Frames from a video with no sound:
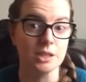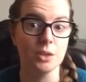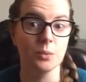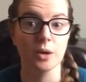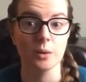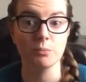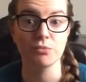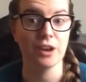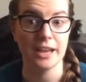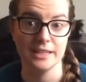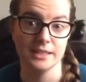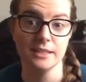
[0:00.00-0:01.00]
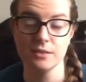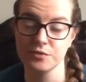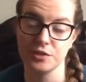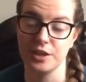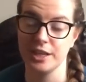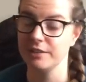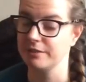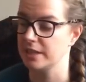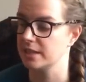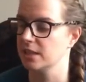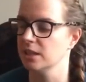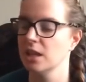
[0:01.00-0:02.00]
you were raided for any
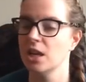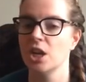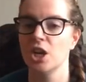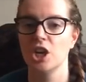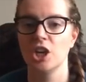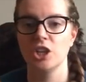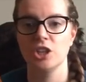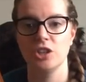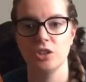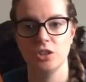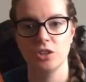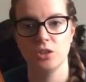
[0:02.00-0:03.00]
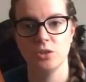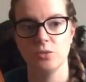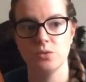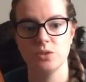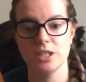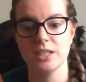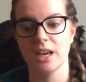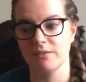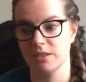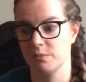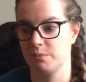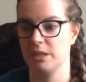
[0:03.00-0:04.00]
reason, you, you didn't have
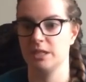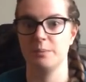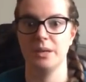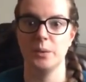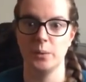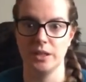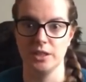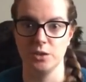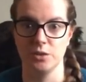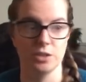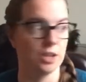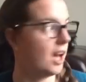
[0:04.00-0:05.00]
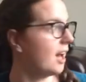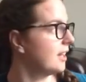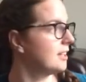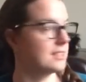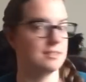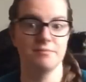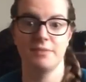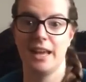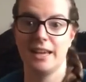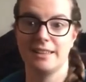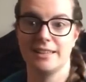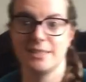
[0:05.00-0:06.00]
this big spinning wheel that you couldn't hide, like